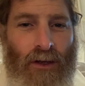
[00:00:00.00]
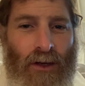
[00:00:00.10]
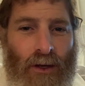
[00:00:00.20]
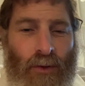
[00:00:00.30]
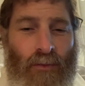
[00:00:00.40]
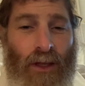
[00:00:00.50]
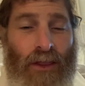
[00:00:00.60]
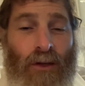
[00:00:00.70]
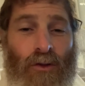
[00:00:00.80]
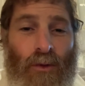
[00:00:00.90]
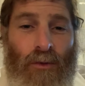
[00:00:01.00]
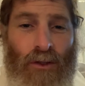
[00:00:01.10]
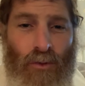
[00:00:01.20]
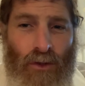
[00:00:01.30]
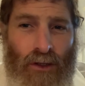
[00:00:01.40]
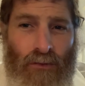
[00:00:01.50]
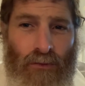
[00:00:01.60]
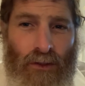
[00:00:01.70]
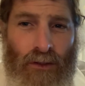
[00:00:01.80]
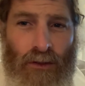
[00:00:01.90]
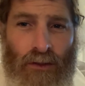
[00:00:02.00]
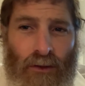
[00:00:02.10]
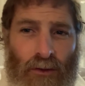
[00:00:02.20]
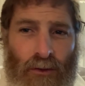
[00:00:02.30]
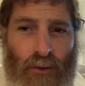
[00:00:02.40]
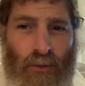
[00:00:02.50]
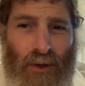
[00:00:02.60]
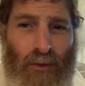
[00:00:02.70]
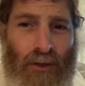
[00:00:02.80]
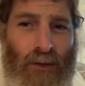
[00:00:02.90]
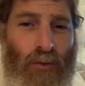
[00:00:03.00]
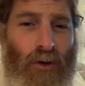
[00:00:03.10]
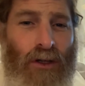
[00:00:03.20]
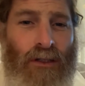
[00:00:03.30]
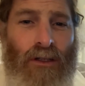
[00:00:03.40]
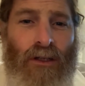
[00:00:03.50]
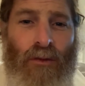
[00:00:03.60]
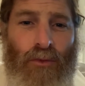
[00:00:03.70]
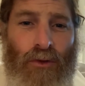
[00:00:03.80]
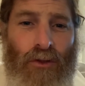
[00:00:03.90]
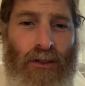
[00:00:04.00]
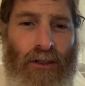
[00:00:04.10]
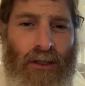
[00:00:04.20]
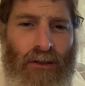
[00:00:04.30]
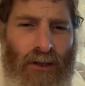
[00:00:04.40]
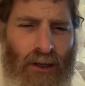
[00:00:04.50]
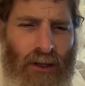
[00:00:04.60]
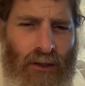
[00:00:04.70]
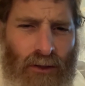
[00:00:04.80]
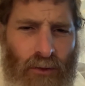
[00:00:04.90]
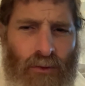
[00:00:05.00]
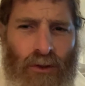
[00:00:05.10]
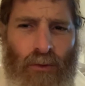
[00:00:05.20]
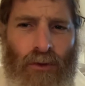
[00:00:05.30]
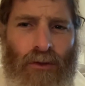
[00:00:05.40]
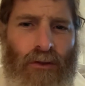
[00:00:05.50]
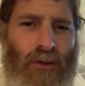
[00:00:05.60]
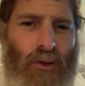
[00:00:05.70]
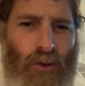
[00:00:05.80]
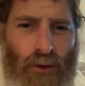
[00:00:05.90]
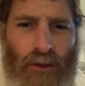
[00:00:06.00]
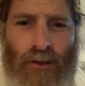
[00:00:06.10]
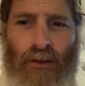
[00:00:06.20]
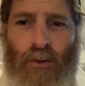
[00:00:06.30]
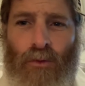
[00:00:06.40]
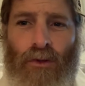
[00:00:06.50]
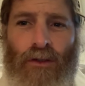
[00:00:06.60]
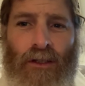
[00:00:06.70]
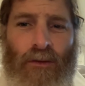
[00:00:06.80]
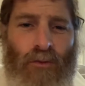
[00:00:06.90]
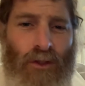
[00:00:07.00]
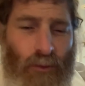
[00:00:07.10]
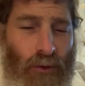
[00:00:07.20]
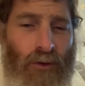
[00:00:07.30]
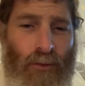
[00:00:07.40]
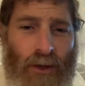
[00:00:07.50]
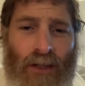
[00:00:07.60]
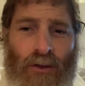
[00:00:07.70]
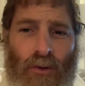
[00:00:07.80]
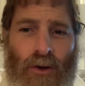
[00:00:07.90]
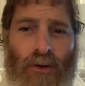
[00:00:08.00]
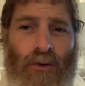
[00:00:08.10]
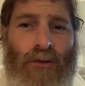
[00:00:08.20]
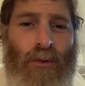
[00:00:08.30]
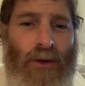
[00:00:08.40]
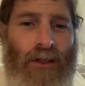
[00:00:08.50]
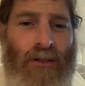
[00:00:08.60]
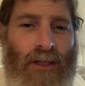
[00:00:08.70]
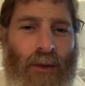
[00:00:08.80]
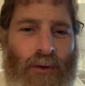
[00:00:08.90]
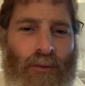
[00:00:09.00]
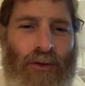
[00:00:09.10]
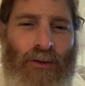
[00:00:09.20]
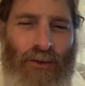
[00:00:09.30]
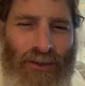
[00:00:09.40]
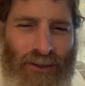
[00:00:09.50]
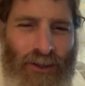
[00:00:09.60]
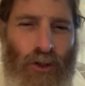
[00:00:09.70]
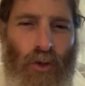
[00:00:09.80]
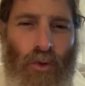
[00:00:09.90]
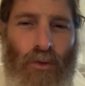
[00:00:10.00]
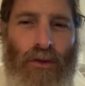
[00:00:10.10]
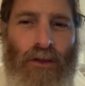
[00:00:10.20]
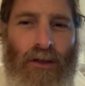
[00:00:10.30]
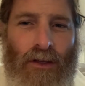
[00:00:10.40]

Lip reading: I think sometimes we're convinced, or maybe the more Hasidic approach is that, no, we're supposed to enjoy this world, and we spoke about quite often about this topic, but in truth,